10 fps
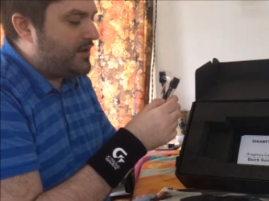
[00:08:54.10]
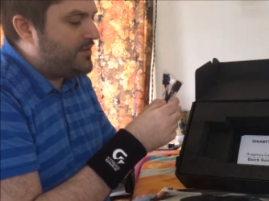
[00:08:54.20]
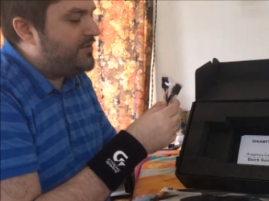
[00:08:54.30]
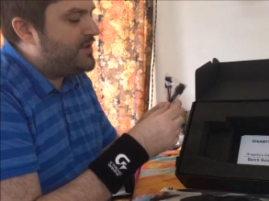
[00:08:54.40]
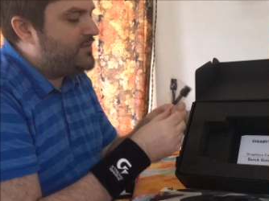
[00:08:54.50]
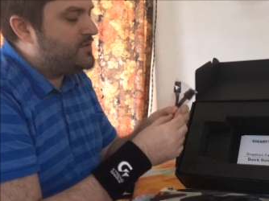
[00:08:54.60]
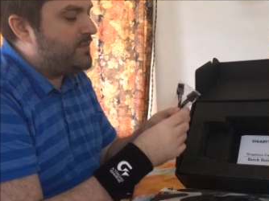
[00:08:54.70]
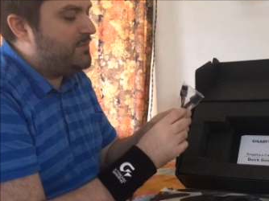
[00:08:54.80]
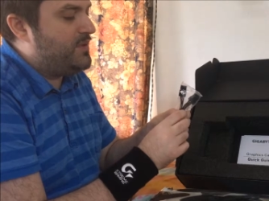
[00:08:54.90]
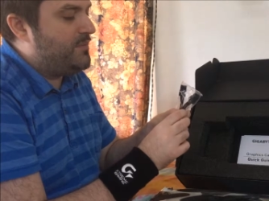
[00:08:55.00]
I think
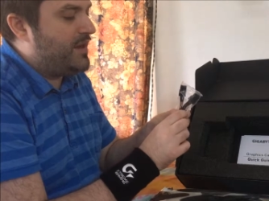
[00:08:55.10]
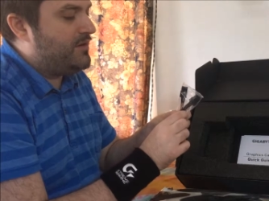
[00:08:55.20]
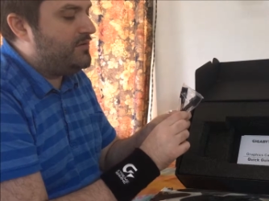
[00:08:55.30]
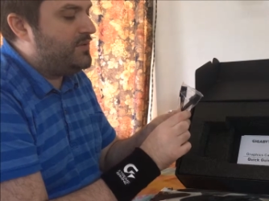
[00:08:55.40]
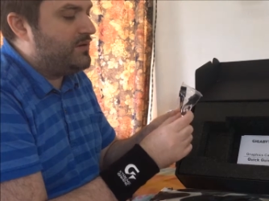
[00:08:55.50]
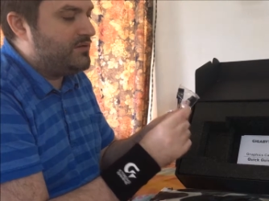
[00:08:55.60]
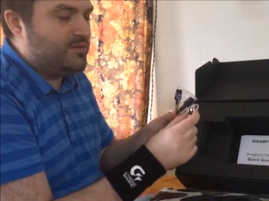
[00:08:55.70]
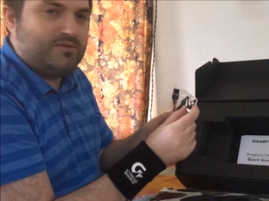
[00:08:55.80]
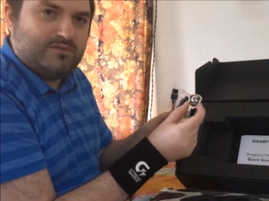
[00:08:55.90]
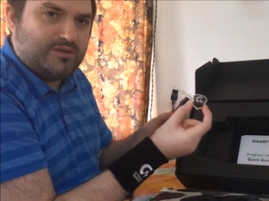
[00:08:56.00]
this might be metal, but a
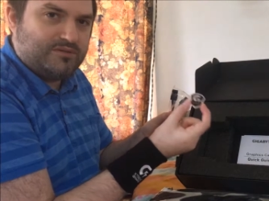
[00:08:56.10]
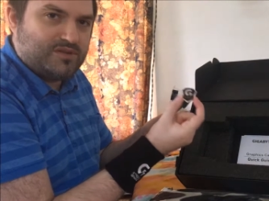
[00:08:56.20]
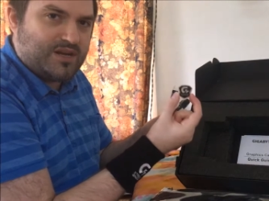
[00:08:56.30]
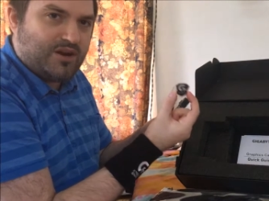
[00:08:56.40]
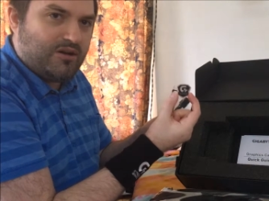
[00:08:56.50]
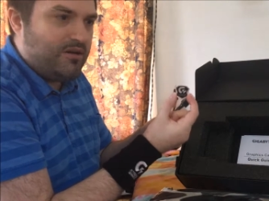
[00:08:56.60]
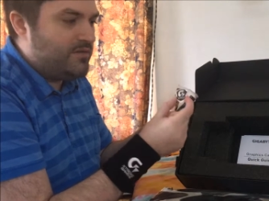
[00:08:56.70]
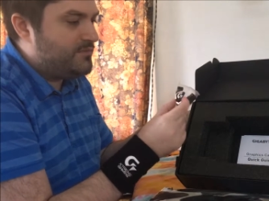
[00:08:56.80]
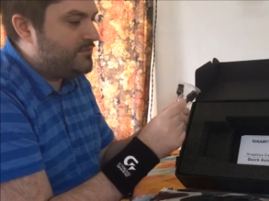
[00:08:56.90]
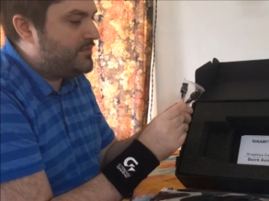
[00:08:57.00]
little
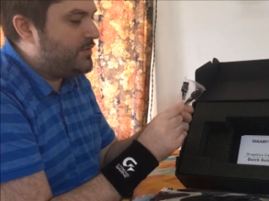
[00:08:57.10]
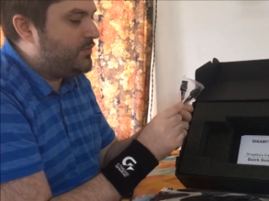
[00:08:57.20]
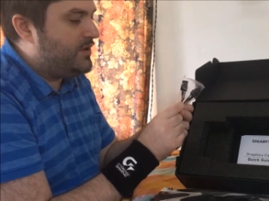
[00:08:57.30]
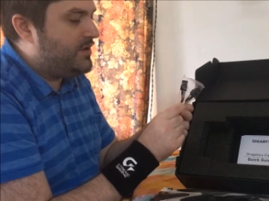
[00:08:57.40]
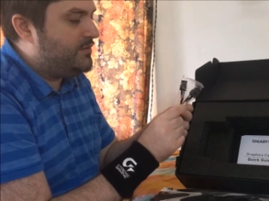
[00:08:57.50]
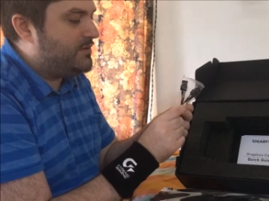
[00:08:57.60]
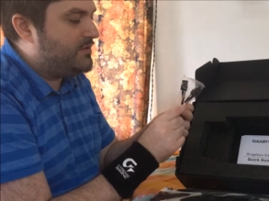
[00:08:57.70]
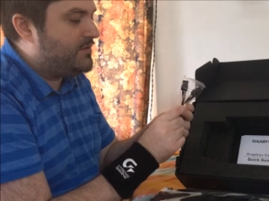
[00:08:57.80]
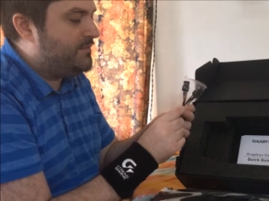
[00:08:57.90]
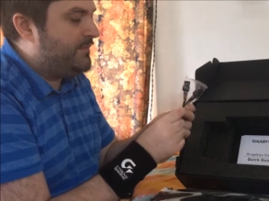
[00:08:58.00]
sticker. Maybe we
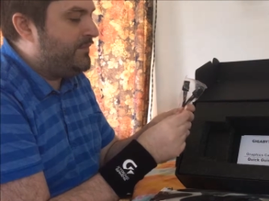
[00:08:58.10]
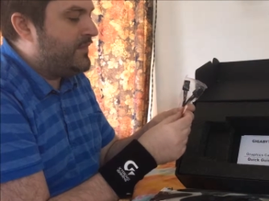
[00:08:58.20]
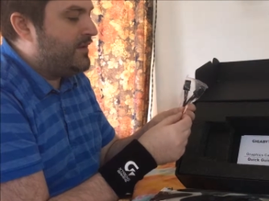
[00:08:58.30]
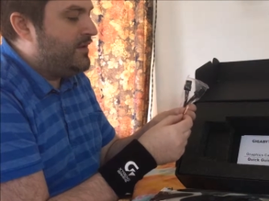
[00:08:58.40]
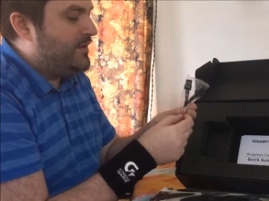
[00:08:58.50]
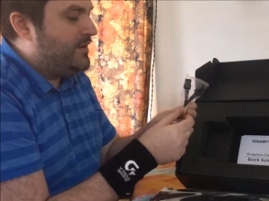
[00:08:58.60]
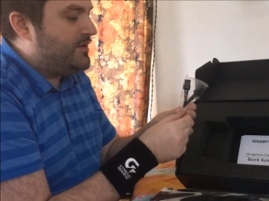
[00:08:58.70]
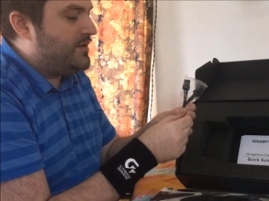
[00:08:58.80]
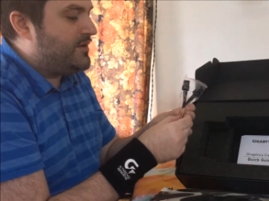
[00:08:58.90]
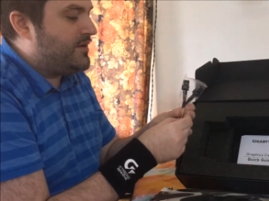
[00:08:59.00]

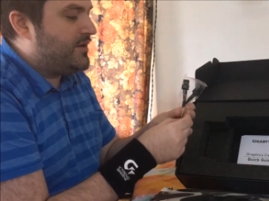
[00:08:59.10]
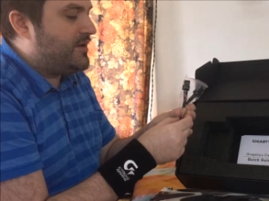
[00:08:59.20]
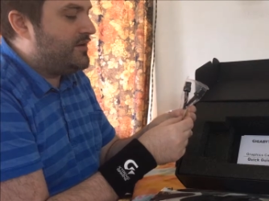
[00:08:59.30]
can